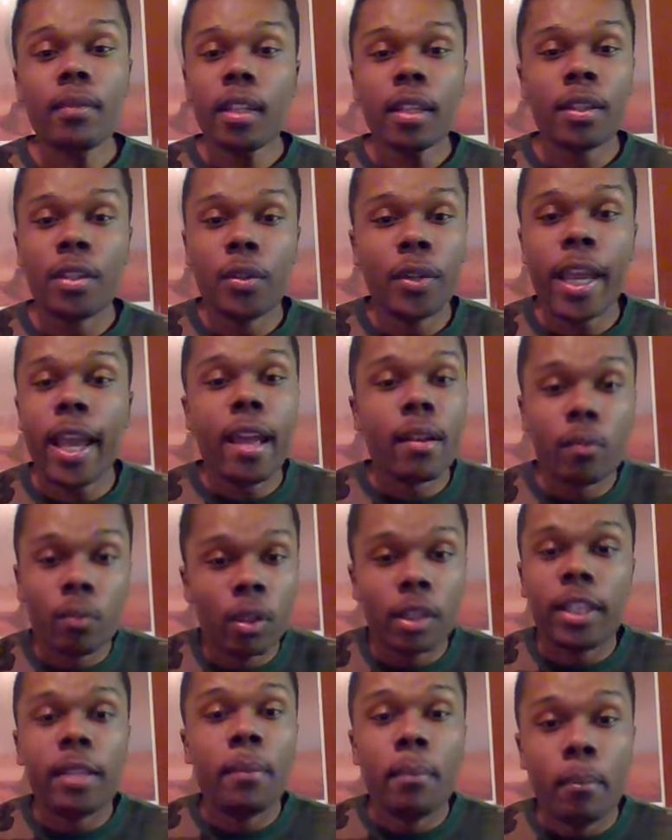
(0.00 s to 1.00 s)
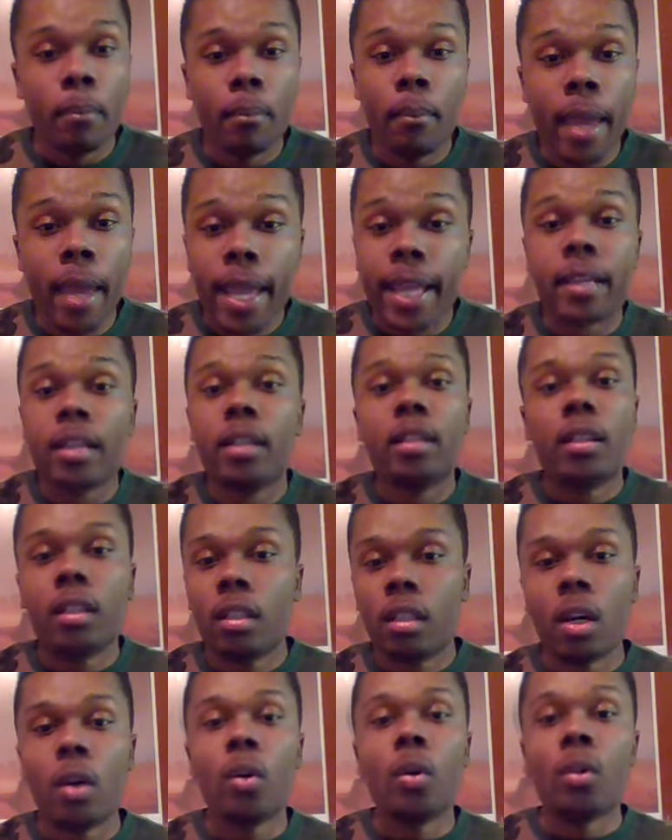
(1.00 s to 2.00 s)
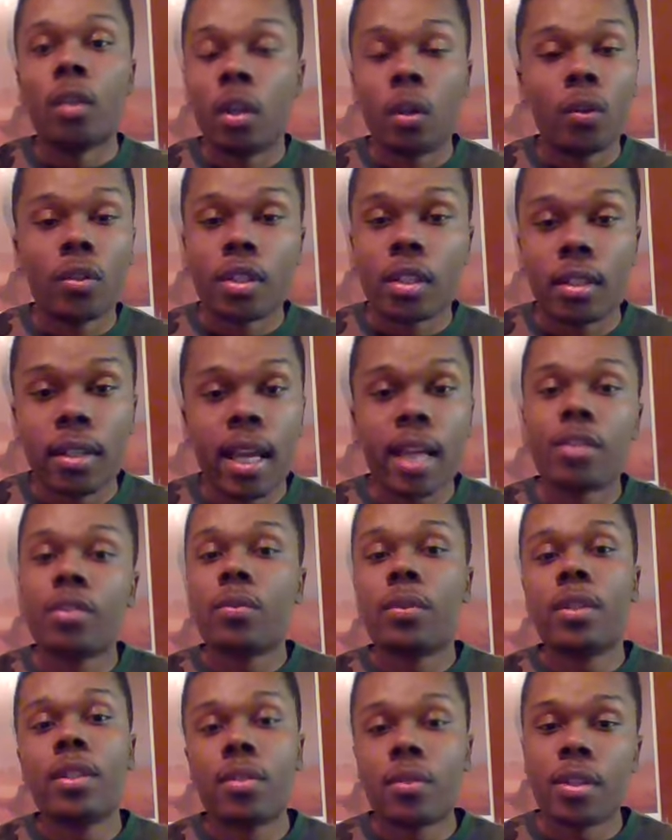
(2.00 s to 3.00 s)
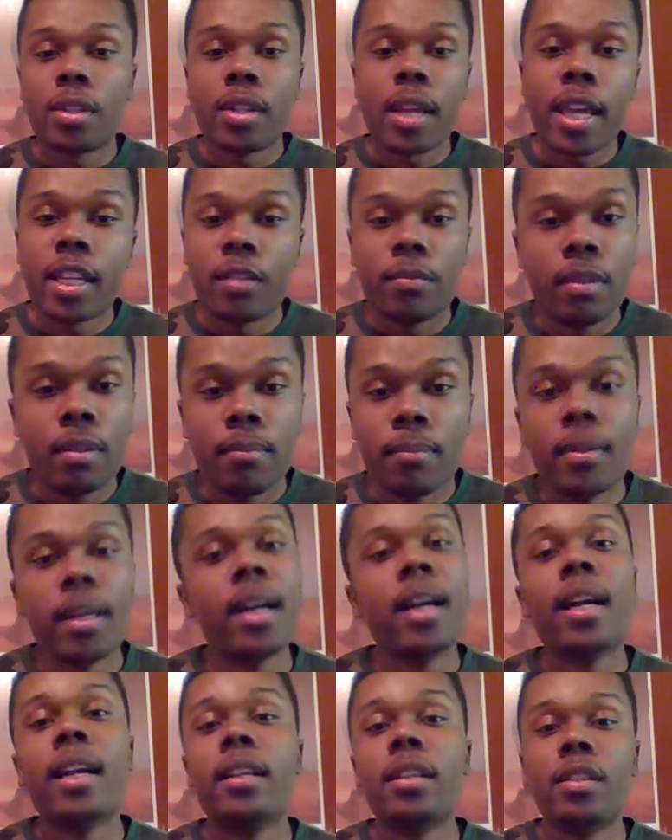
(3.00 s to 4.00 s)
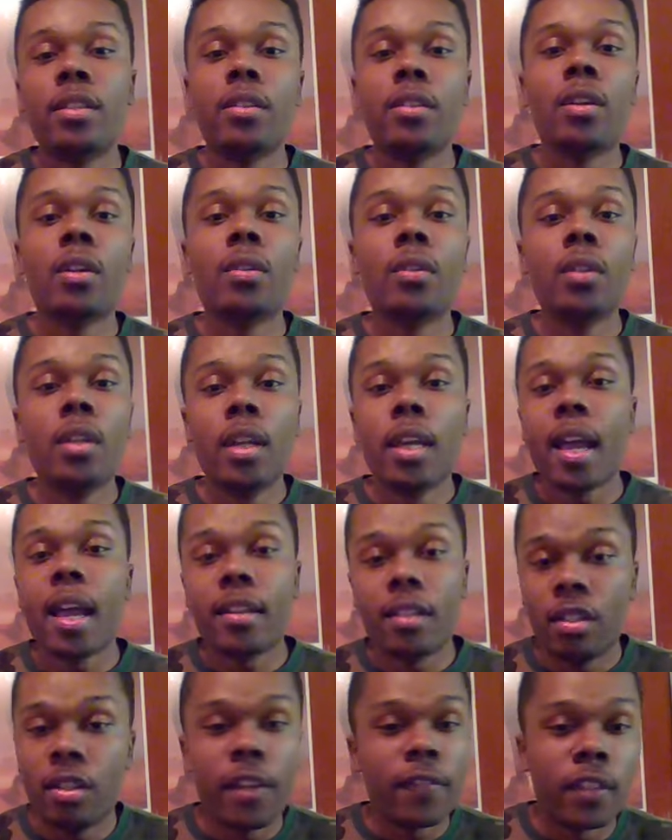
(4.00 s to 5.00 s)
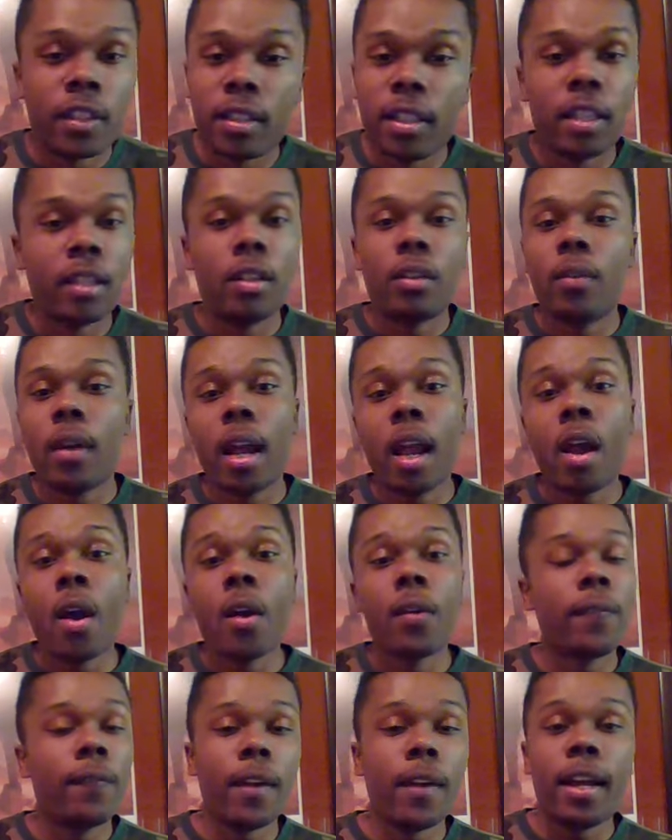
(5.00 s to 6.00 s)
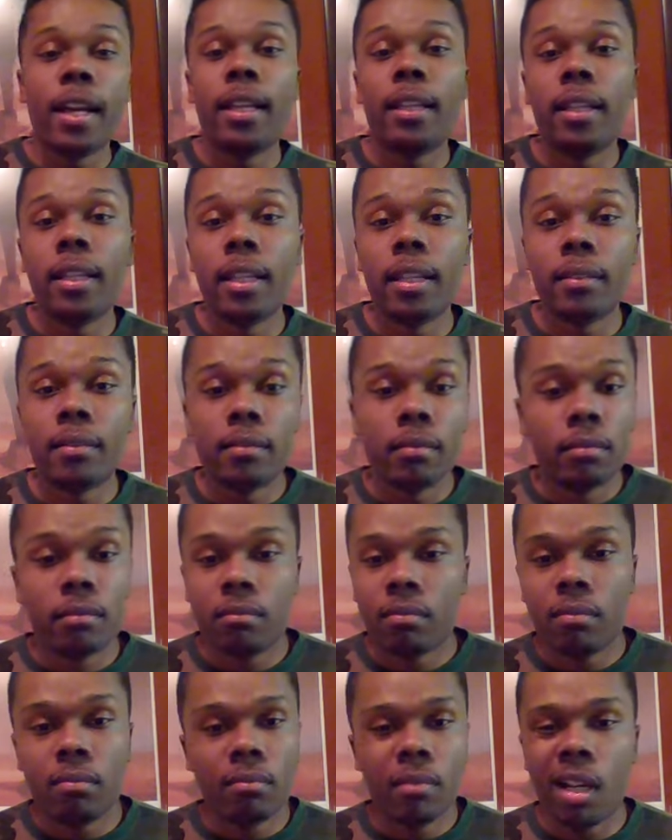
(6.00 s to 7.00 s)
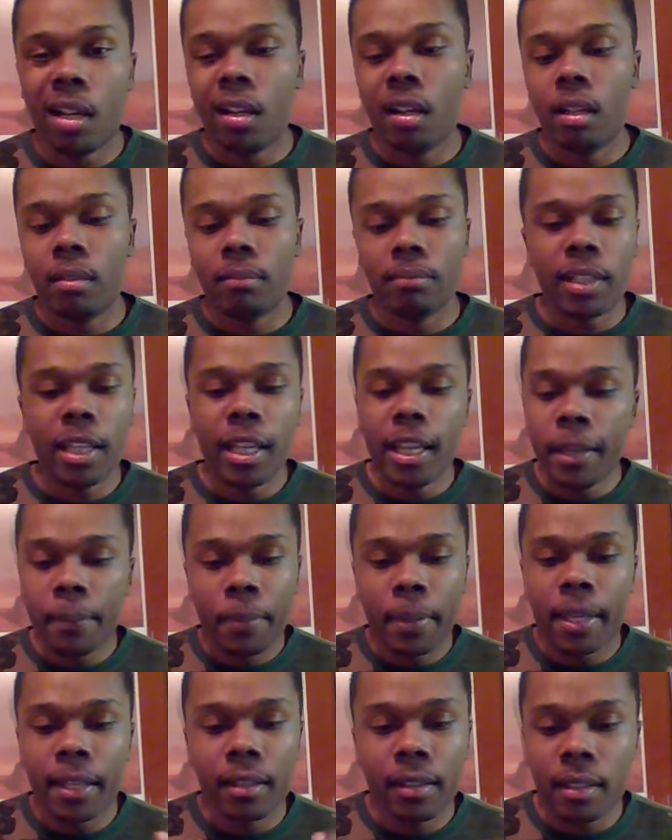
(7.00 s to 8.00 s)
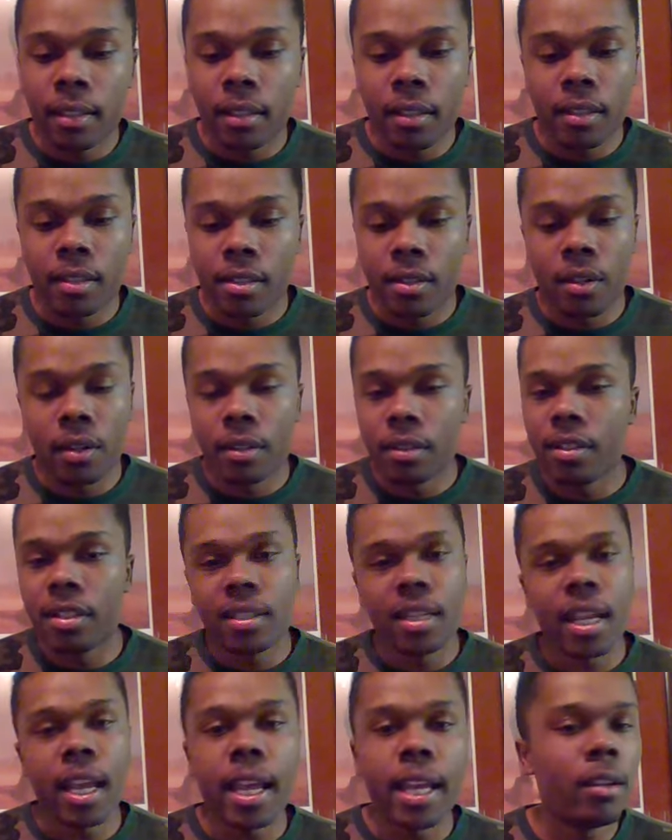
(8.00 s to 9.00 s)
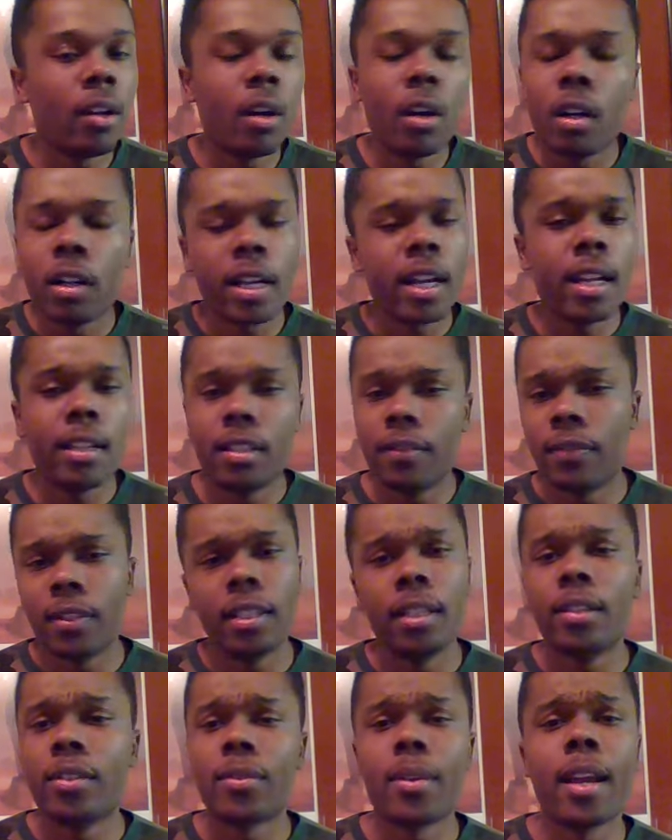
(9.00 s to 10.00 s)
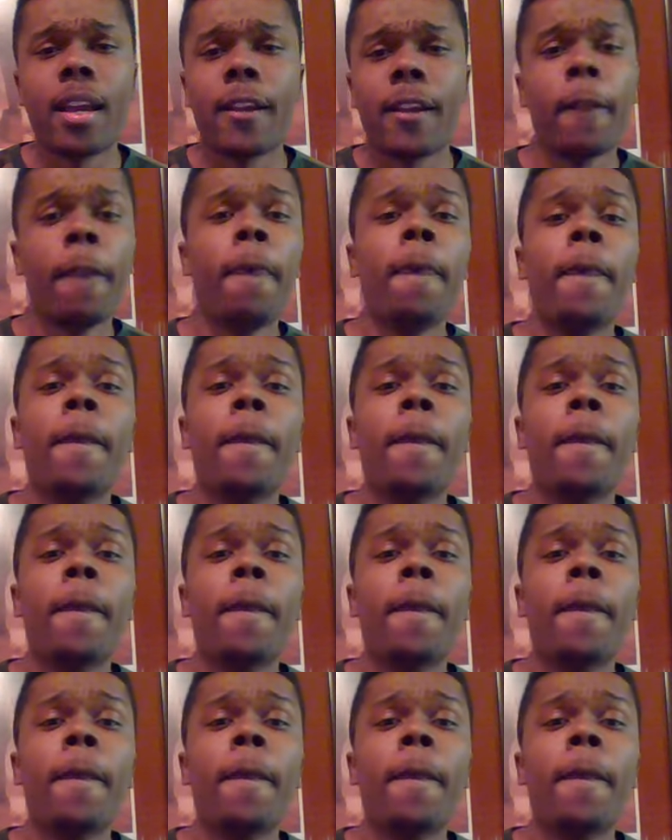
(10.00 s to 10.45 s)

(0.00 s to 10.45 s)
You can't really make gold. Gold's a natural resource, has to be mined, you know, you have to dig in the ground, find it, um, keep it in a certain state, all kinds of things, right?